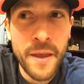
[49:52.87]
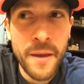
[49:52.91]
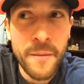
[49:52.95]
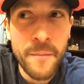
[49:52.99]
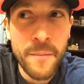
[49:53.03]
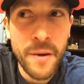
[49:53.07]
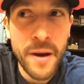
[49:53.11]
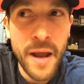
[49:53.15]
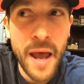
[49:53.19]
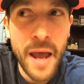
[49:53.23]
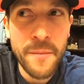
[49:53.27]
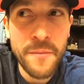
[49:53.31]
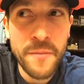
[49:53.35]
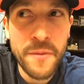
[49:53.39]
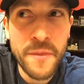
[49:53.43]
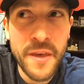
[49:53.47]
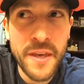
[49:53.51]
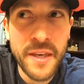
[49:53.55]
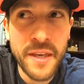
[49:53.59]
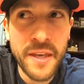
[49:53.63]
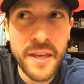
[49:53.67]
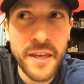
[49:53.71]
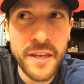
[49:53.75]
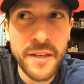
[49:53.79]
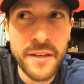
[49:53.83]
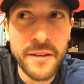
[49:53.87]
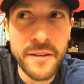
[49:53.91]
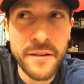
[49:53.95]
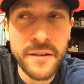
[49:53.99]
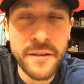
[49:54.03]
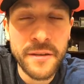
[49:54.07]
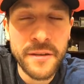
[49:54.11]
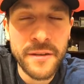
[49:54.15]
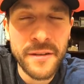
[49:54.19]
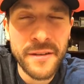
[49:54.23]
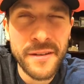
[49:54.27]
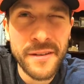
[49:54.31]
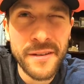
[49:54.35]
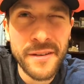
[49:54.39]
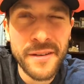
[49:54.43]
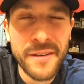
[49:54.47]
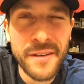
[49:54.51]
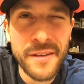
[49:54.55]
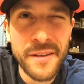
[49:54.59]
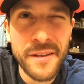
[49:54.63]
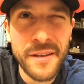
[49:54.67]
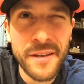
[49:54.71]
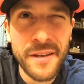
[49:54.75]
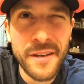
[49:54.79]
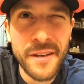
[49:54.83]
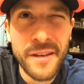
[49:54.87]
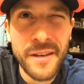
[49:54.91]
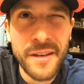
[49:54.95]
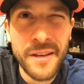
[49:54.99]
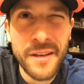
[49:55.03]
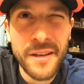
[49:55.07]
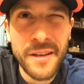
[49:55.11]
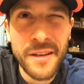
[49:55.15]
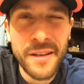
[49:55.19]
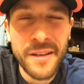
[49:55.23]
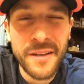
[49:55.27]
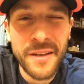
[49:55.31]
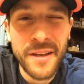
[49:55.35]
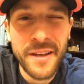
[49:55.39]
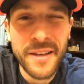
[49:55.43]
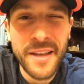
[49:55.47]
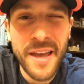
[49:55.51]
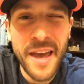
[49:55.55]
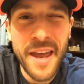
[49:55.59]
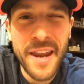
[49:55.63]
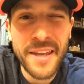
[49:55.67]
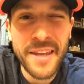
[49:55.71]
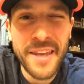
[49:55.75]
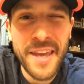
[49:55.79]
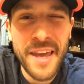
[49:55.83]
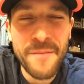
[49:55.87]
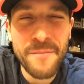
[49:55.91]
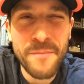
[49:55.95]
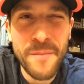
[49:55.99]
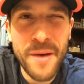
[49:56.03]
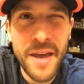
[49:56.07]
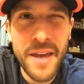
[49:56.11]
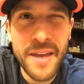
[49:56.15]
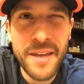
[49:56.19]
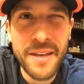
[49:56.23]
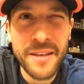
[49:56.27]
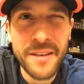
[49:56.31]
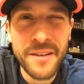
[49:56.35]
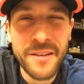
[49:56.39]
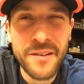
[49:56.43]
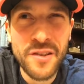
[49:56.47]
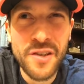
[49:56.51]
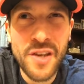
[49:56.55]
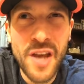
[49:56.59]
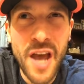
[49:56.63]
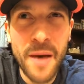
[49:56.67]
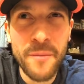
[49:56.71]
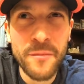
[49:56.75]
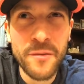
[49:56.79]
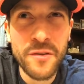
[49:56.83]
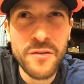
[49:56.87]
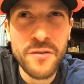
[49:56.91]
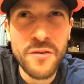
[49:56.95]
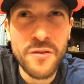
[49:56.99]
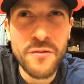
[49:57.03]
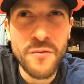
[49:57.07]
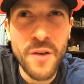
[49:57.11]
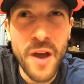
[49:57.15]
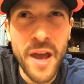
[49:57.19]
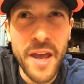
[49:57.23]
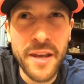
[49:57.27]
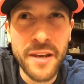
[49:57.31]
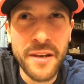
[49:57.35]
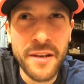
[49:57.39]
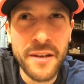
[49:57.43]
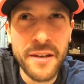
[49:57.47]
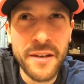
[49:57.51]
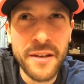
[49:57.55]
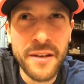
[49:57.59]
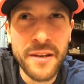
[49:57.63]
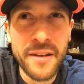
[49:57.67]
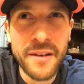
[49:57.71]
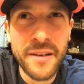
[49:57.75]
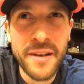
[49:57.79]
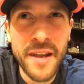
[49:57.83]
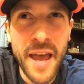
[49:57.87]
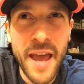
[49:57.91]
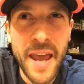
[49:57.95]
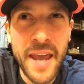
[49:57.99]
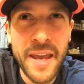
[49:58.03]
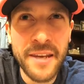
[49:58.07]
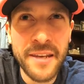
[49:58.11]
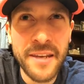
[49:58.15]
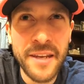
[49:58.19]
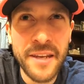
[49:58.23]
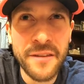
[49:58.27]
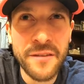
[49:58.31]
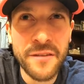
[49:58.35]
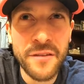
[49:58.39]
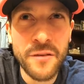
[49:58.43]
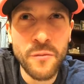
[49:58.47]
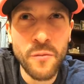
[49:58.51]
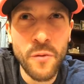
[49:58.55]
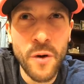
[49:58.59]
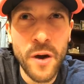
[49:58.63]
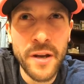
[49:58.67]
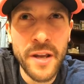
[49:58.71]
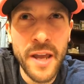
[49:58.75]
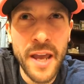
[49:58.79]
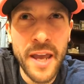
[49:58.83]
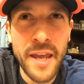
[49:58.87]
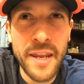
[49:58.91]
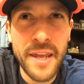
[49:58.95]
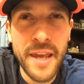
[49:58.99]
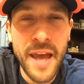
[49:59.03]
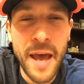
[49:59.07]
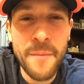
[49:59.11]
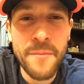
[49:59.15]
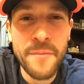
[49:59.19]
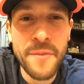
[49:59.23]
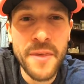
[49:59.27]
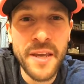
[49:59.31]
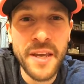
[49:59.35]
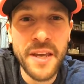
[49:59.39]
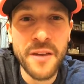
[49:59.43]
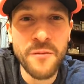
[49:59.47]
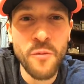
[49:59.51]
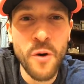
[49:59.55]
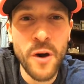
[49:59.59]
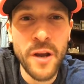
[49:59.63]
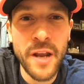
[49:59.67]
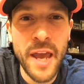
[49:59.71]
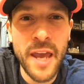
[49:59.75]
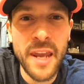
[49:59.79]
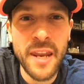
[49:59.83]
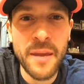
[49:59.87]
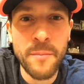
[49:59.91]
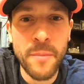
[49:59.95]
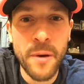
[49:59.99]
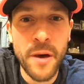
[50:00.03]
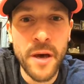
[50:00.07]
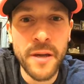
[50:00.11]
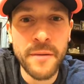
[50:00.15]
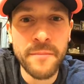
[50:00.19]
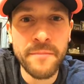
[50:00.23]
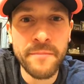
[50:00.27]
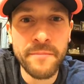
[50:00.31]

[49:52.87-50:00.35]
But I'm thinking I got to get my geometry right. 90 to 180. I'm thinking 180, bud.